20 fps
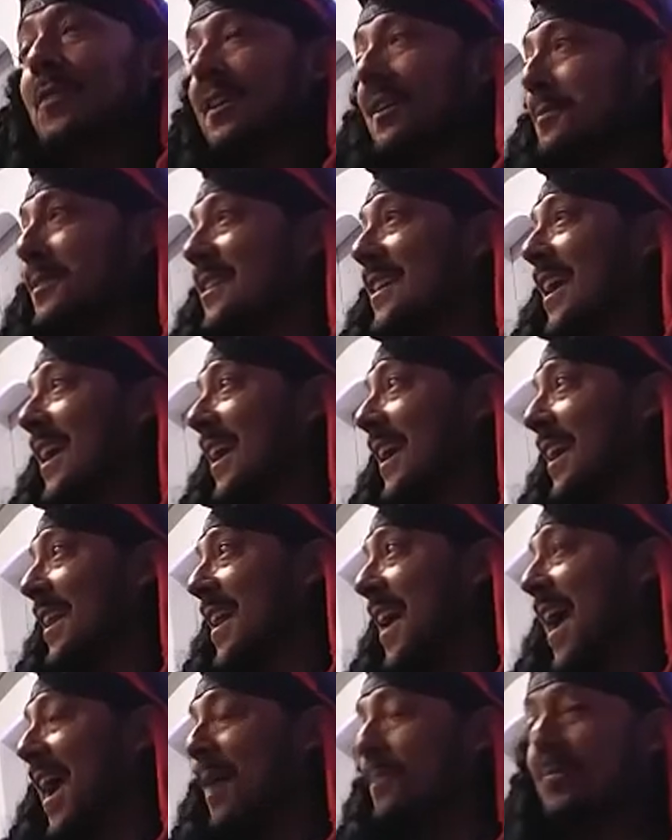We're gonna be taking a
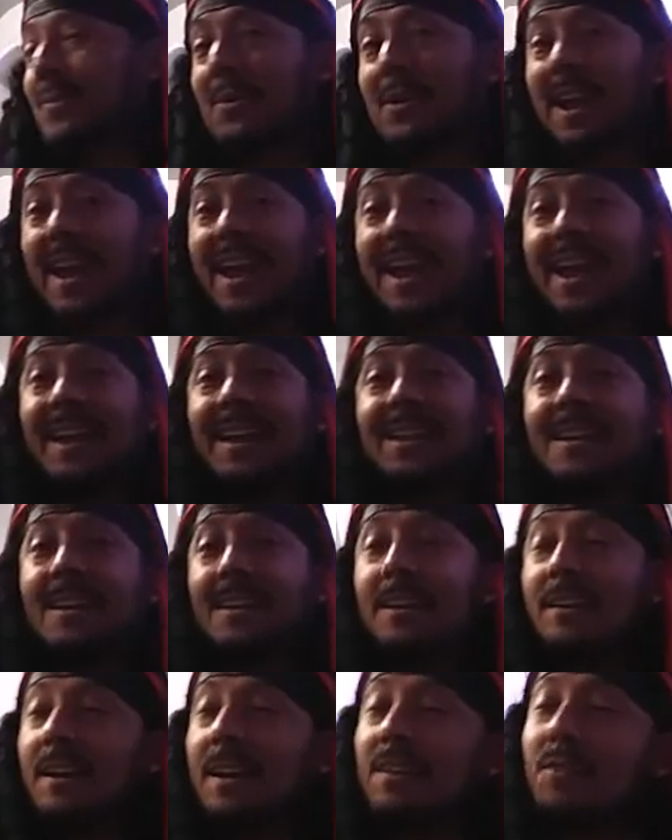nap, okay?
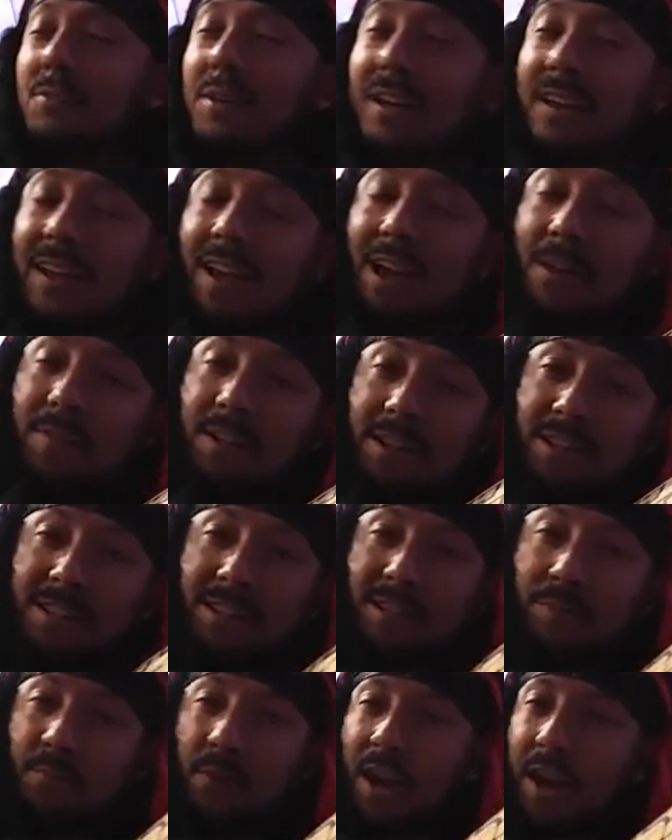Everybody get, I'm gonna
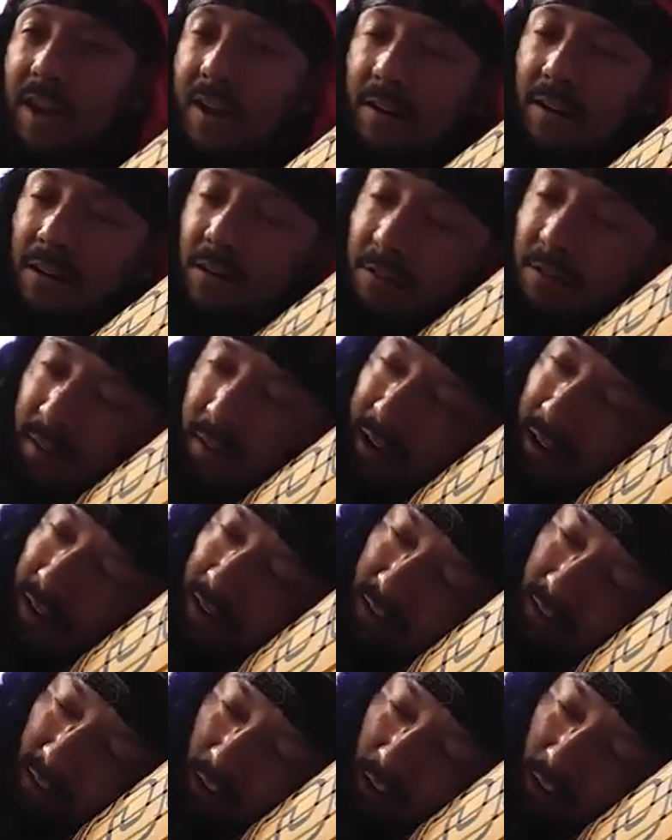sleep right here, okay?